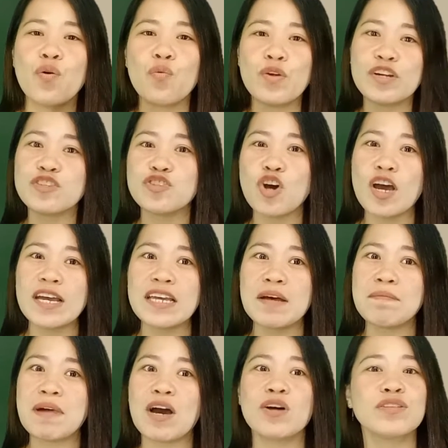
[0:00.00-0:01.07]
we're talking
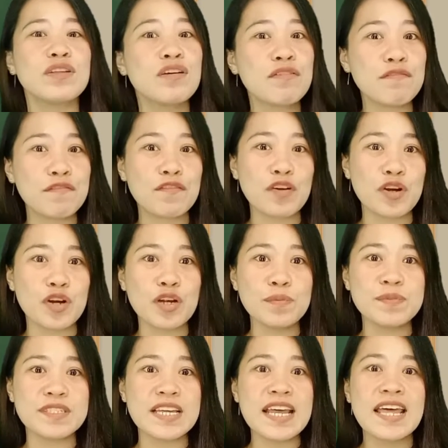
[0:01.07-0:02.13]
about
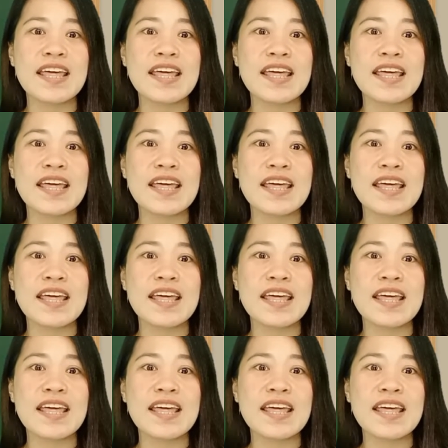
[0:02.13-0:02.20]
verbs